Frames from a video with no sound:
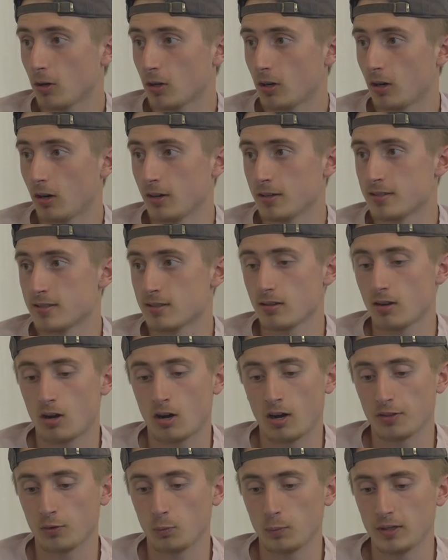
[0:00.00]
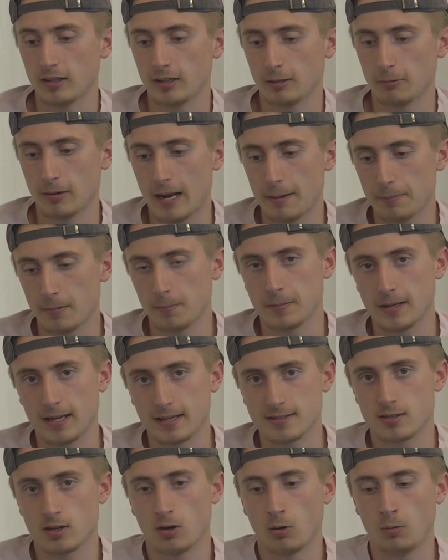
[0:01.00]
cards on the weekly wrap-up yet,
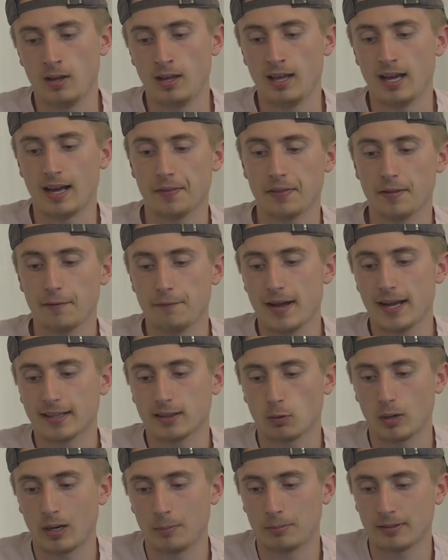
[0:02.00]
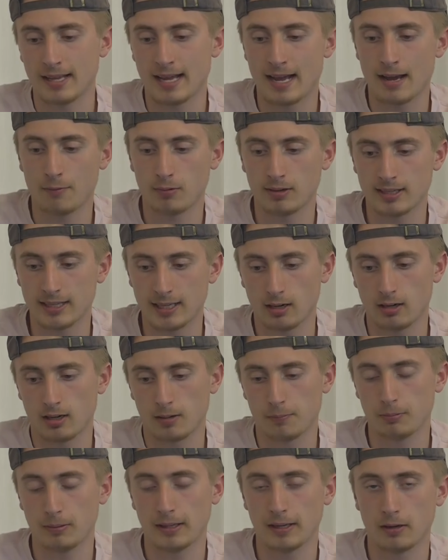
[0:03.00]
so I think the fact that we're able to have one here and a
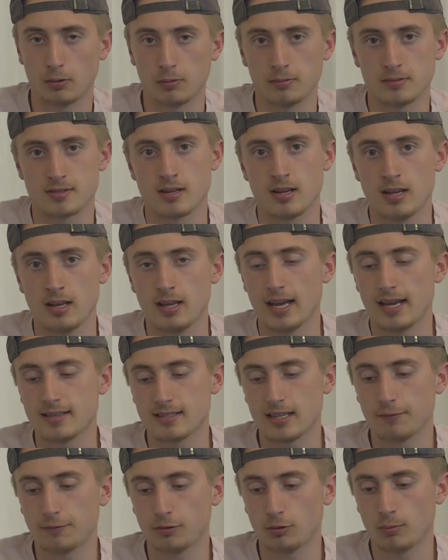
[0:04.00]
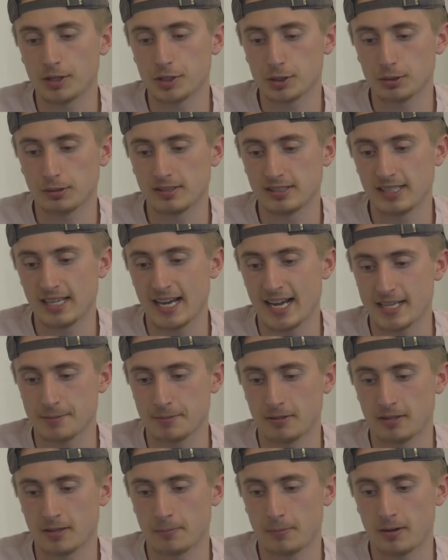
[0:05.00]
player who's as influential as he has been
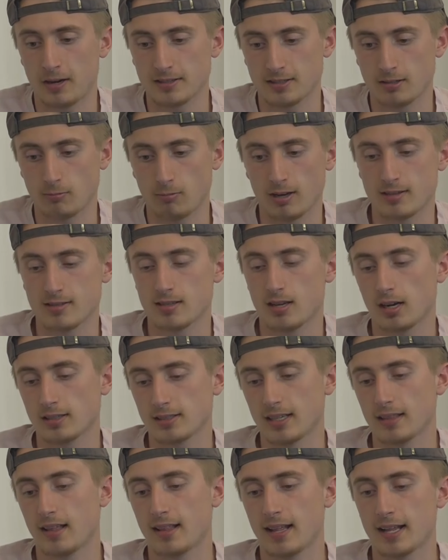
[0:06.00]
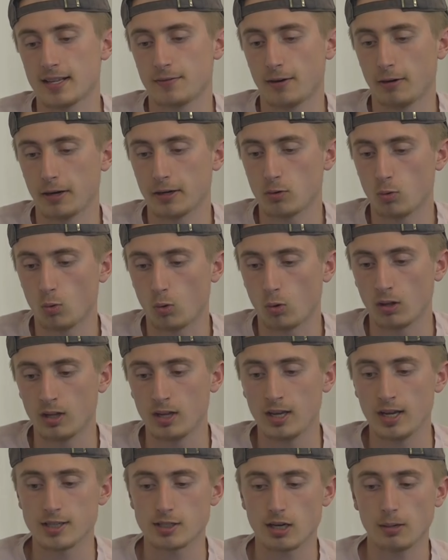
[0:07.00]
on the Boston Red Sox, I think that's very cool.
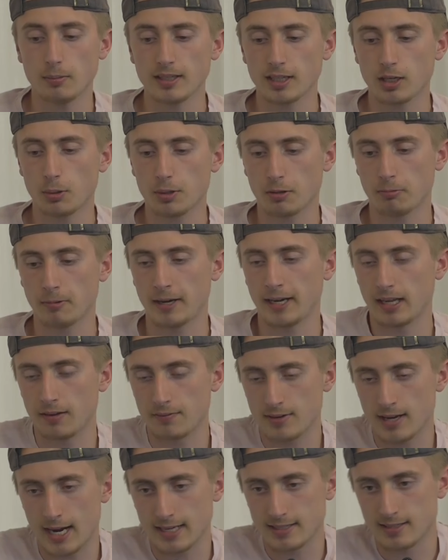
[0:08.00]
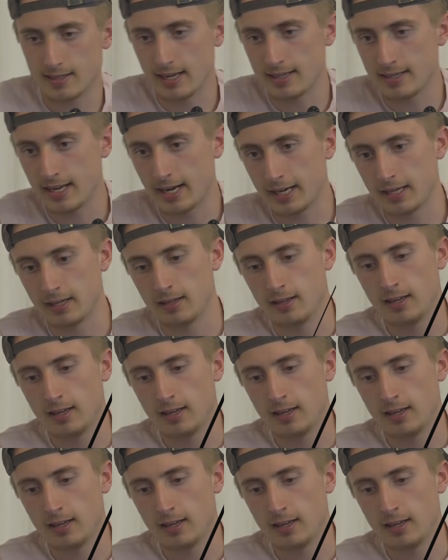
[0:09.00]
So I'm going to go with a rating of 9 today, Danny.